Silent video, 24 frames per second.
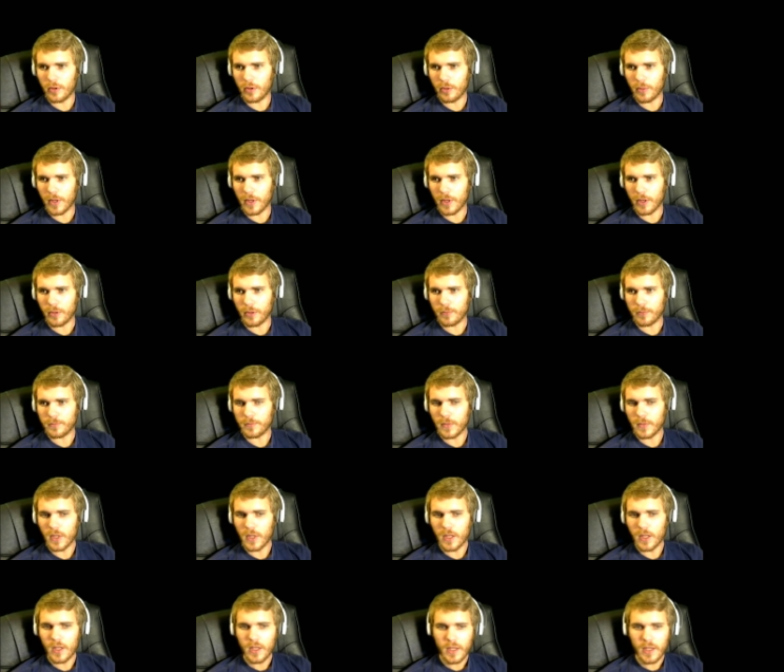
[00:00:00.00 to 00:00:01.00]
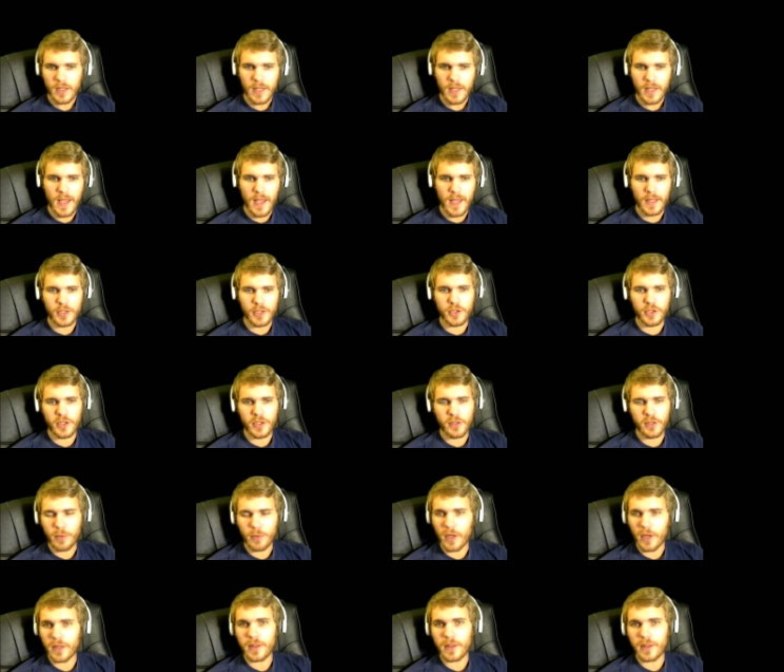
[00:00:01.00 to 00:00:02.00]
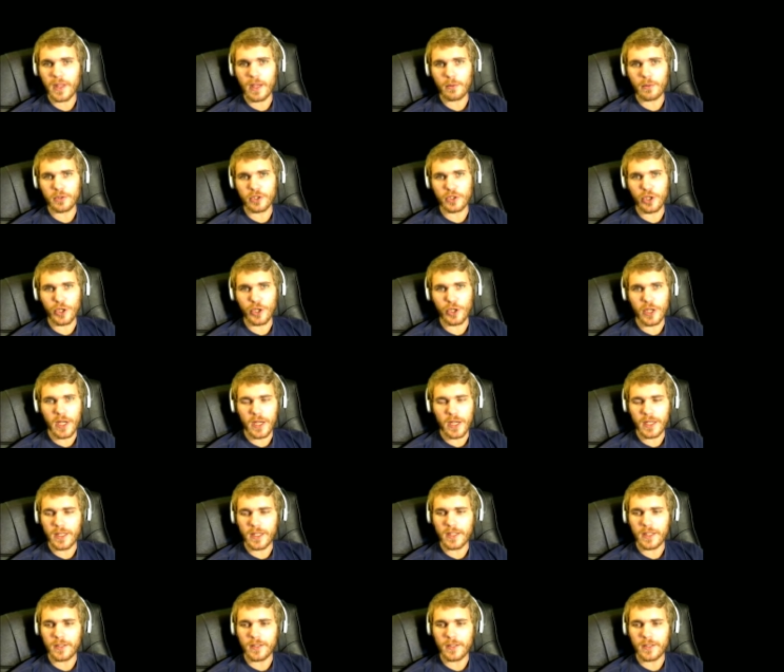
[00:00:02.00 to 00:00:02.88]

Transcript: we're going back home. Yeah, that shift button thing was a good